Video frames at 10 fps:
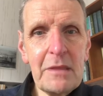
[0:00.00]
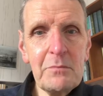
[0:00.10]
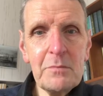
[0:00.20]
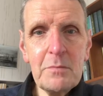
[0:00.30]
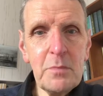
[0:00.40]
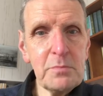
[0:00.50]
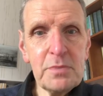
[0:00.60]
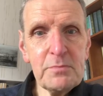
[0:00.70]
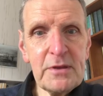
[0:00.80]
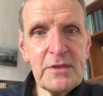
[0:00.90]

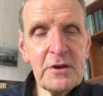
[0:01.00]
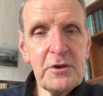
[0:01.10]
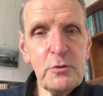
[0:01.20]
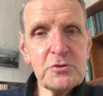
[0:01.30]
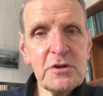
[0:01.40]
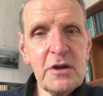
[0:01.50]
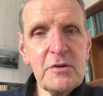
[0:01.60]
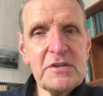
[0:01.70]
But their clothes are now in